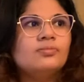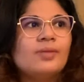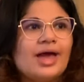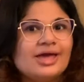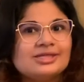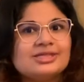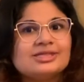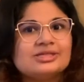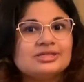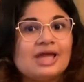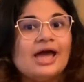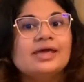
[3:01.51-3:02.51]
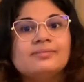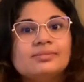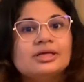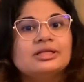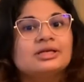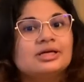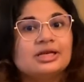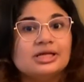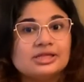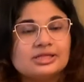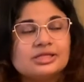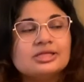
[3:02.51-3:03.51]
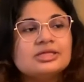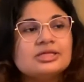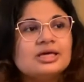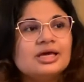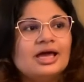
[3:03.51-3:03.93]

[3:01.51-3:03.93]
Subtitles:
As time increases